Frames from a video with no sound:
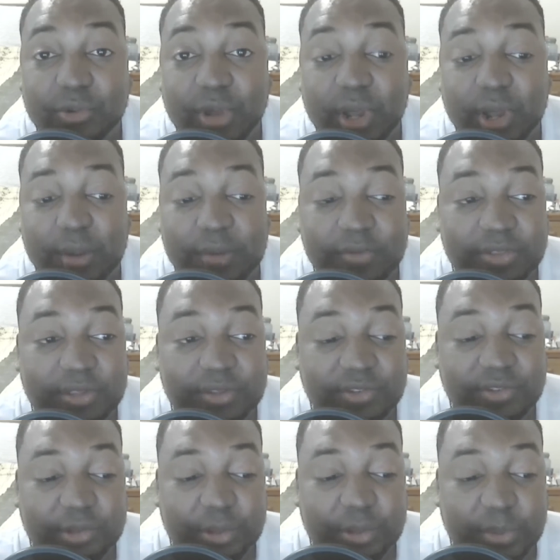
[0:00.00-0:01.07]
Everything is a
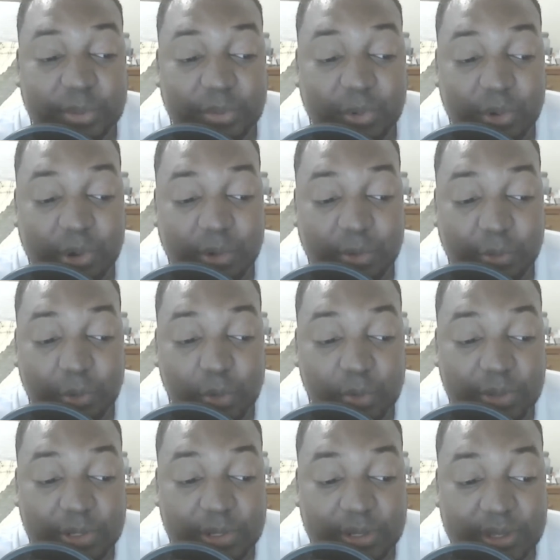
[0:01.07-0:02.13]
little bit more
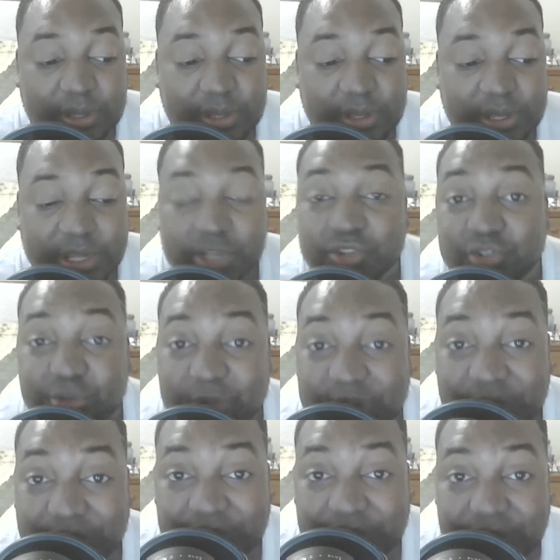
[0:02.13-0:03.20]
Roman
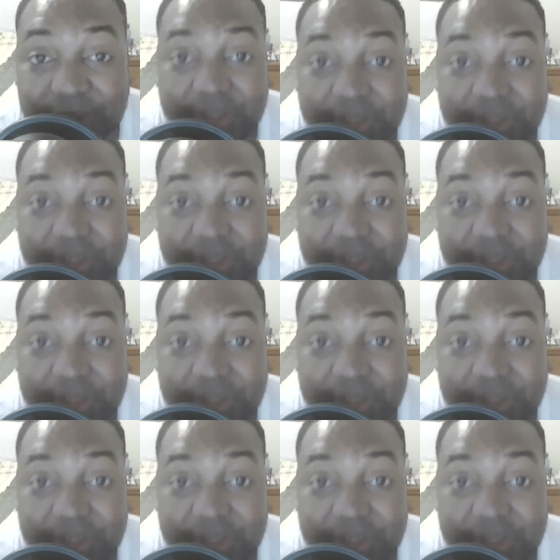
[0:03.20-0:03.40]
history-like.